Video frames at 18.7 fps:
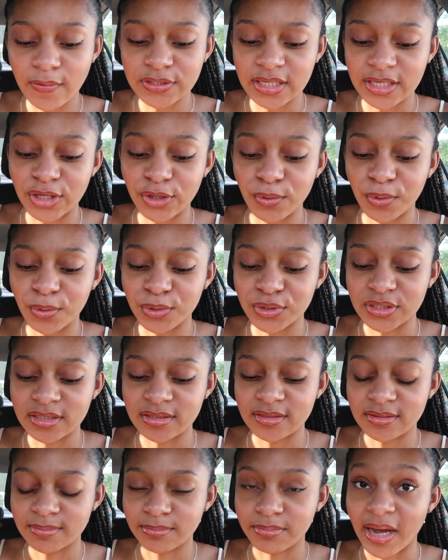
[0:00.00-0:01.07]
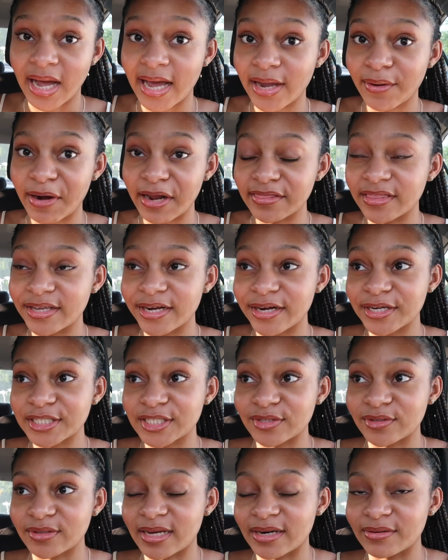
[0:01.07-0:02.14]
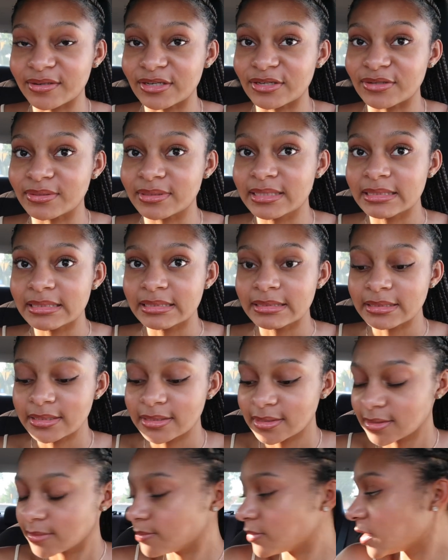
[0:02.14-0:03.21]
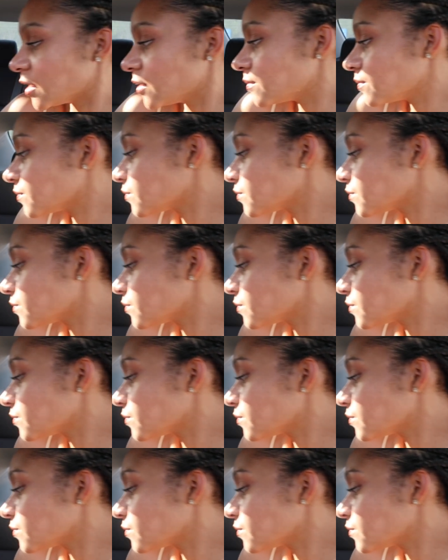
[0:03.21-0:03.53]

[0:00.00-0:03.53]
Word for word: was a huge buy right there so I don't know but